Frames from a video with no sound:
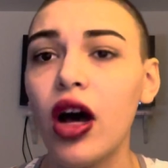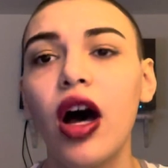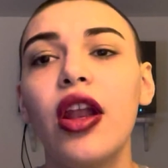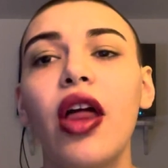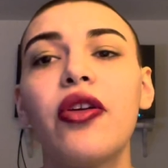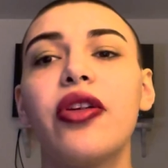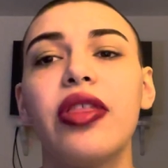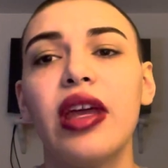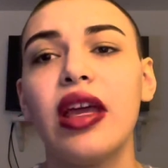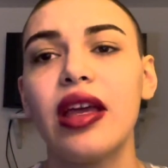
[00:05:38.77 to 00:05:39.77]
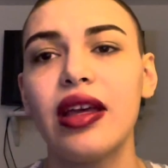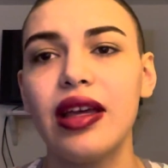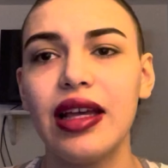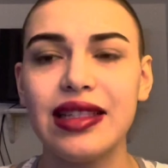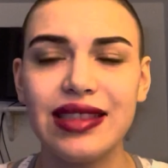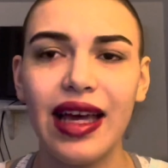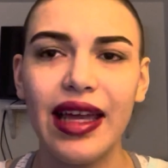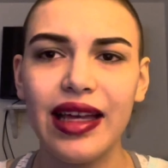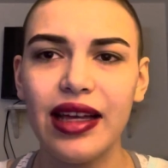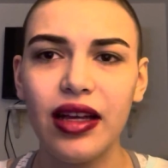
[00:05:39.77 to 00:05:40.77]
another thing is,
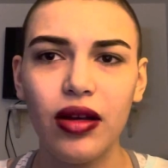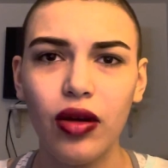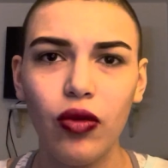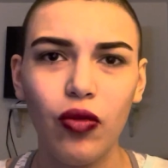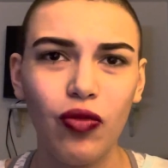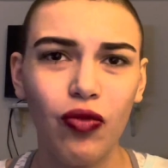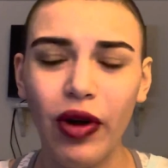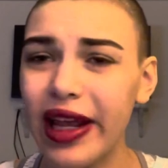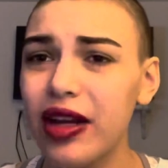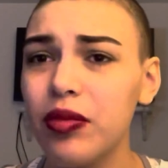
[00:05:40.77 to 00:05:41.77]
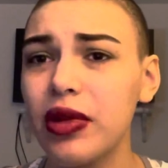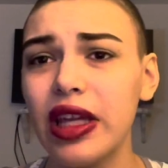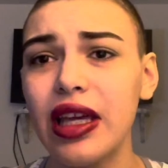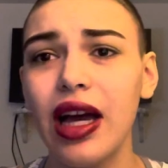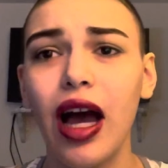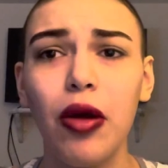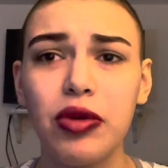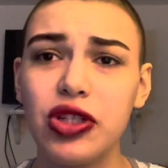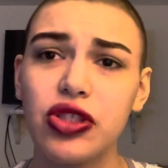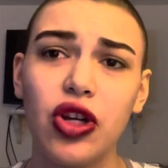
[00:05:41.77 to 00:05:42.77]
like, randomly I would
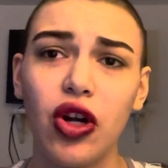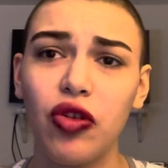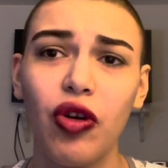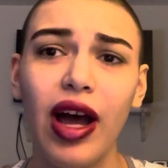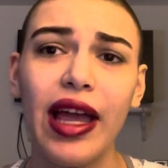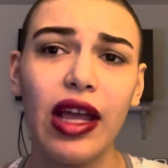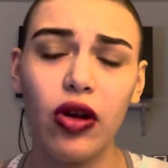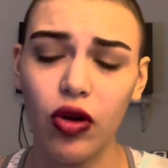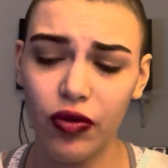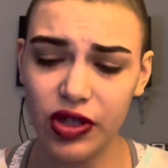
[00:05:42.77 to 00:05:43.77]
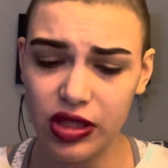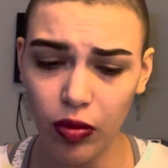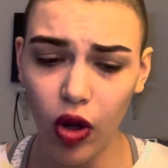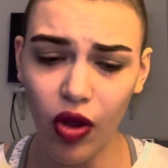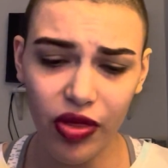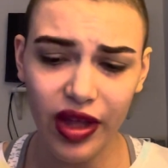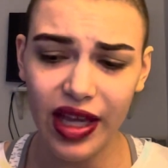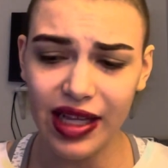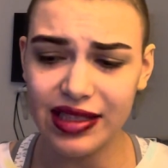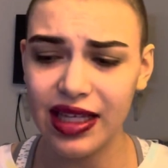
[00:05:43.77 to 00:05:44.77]
just start crying over small
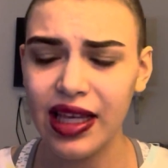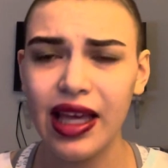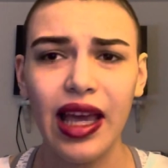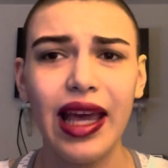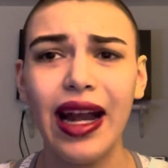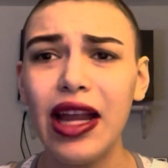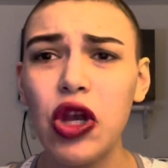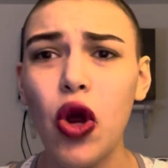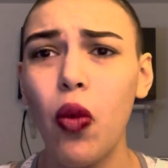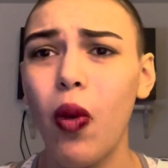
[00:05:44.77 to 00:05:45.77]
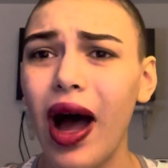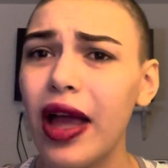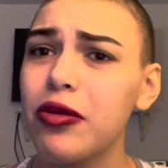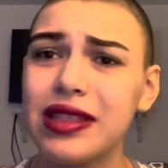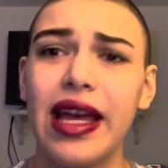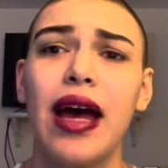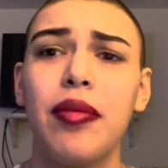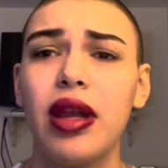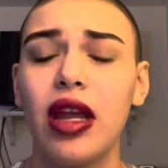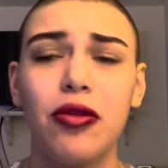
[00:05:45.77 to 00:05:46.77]
things, and I didn't know why it was
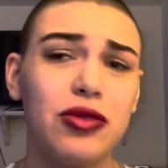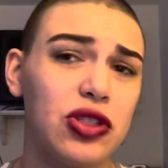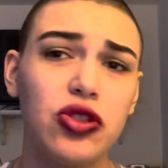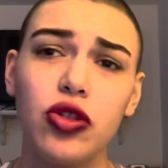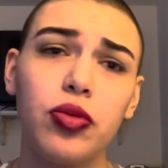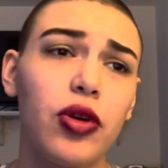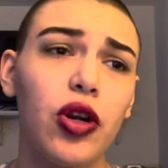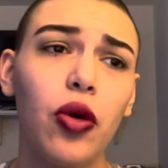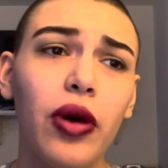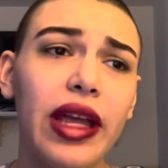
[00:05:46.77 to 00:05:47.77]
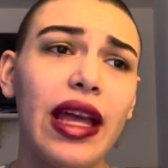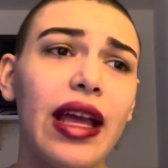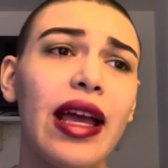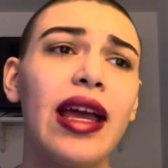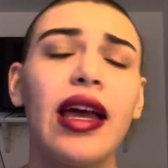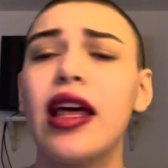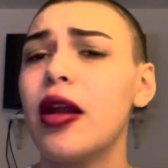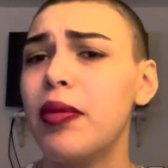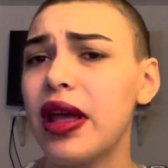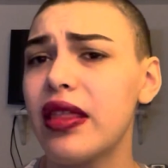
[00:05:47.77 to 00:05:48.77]
happening. It was super annoying. And a
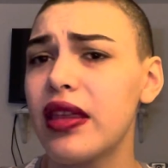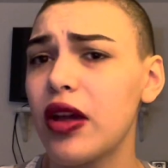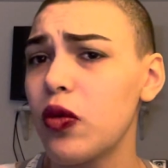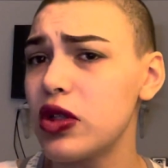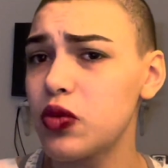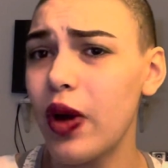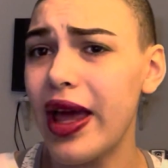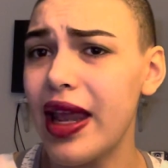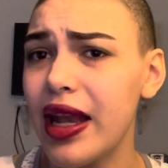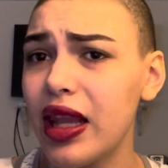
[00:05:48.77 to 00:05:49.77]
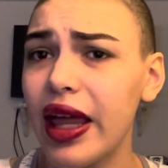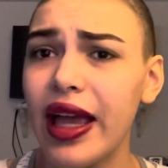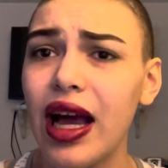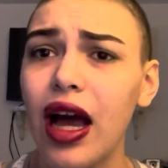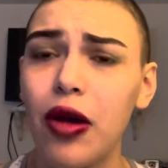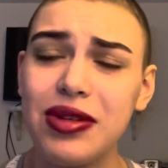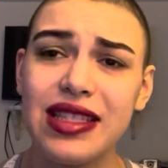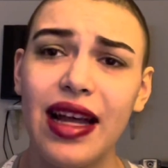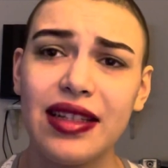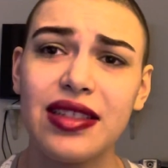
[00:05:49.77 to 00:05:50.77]
big thing was when, like, I was
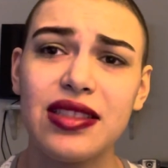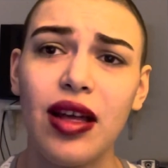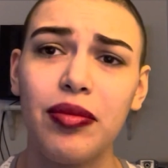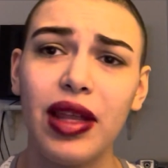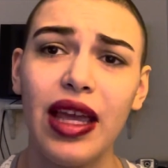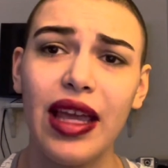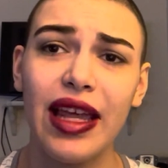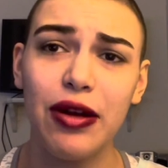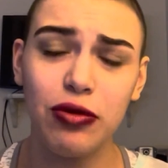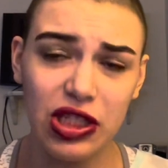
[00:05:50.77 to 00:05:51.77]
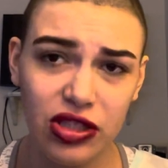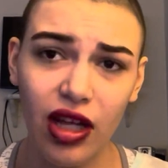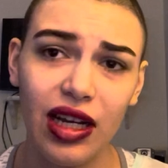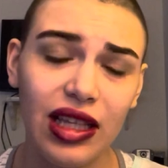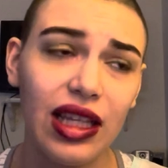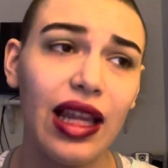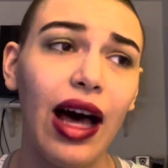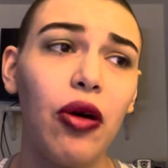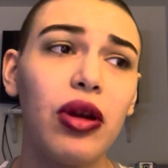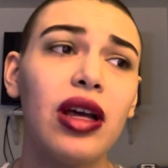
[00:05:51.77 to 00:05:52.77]
next to something and it was suddenly
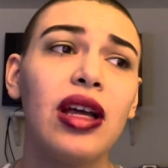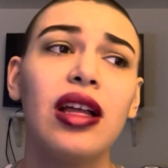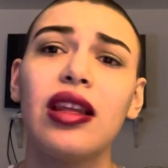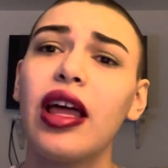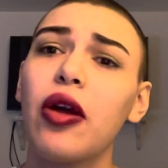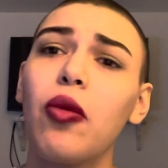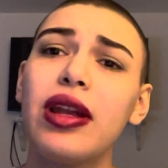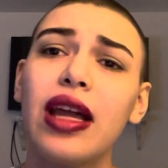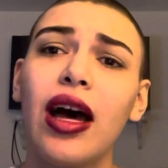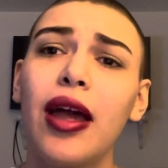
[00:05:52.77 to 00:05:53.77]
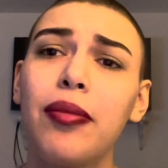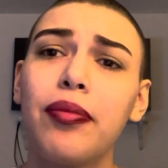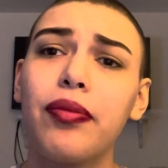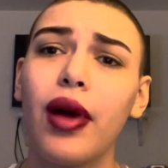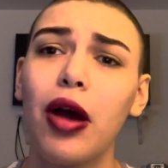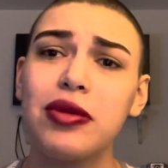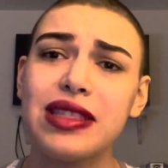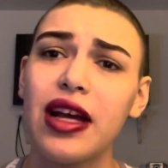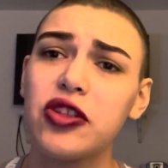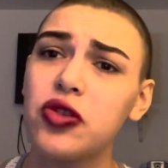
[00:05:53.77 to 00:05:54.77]
loud. Like, one time I was
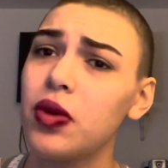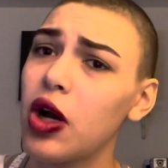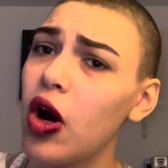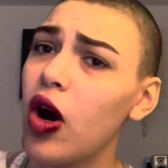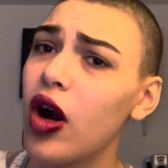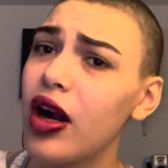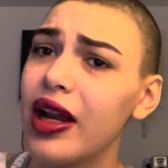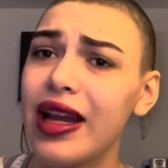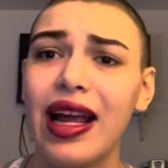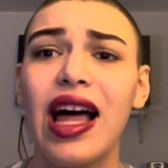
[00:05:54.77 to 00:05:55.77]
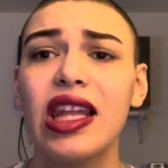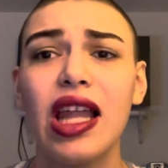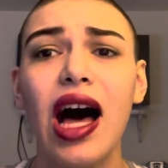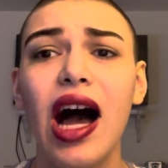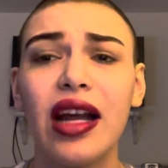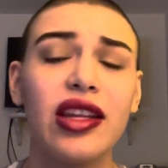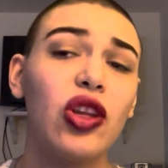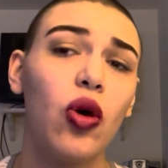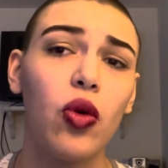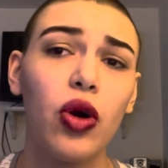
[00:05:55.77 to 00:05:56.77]
next to a car and it got locked and
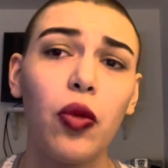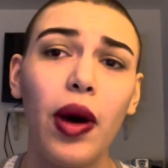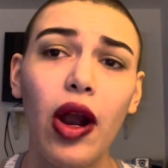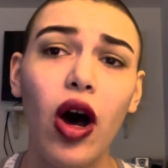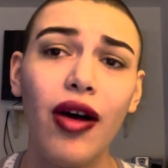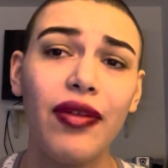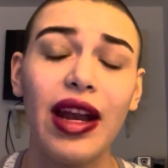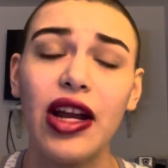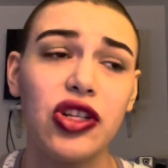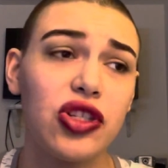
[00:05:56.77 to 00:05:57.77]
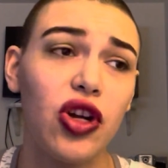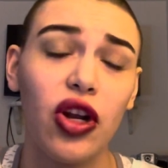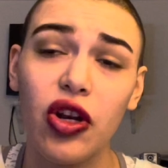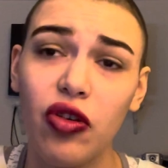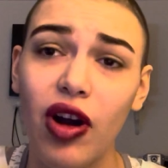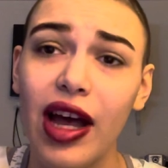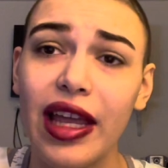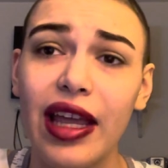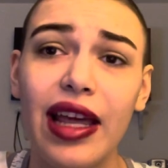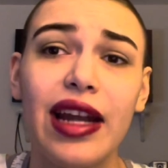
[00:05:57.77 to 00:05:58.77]
the horn went off and I just started
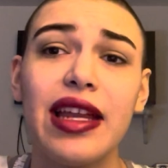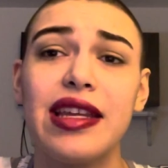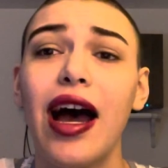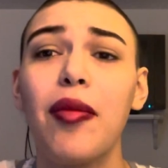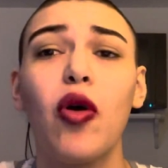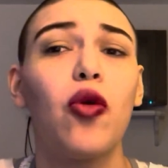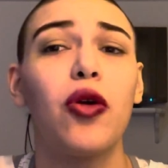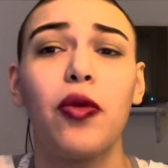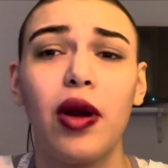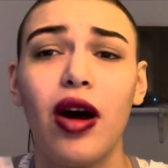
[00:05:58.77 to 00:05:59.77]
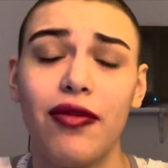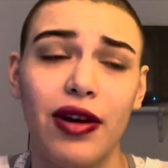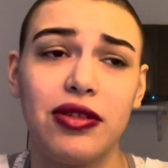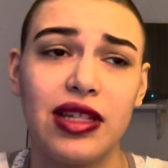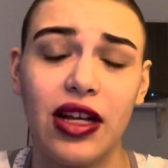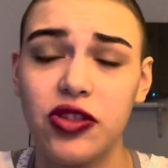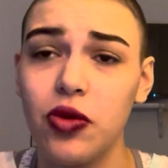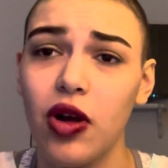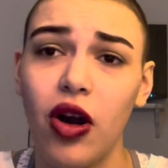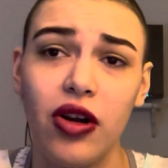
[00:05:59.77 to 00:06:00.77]
crying. And anytime a horn went off and I was next to a
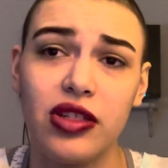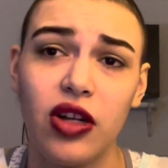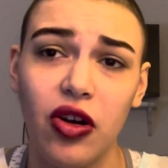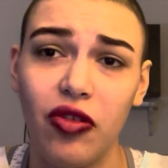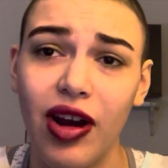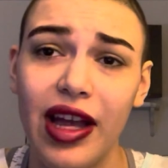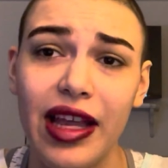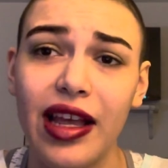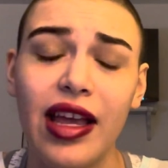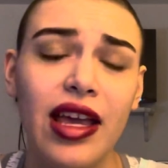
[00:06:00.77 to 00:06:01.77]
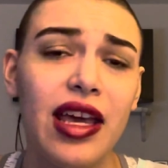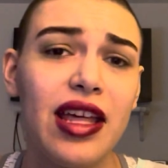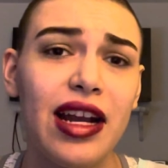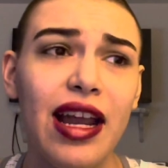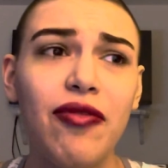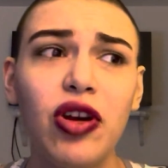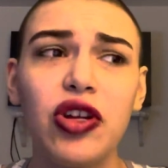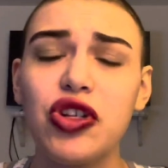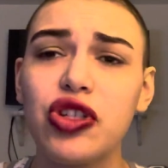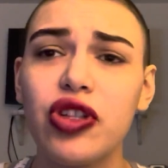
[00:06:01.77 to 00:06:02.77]
car, I'd start crying. And I never
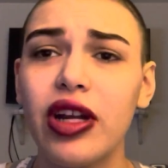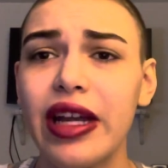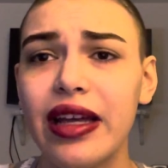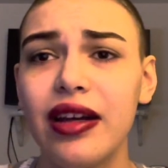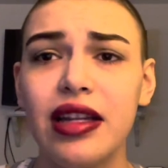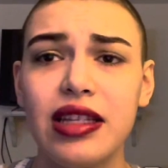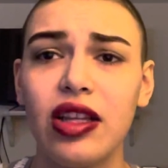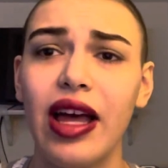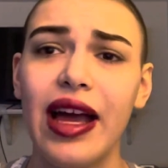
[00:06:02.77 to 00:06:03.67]
understood it until I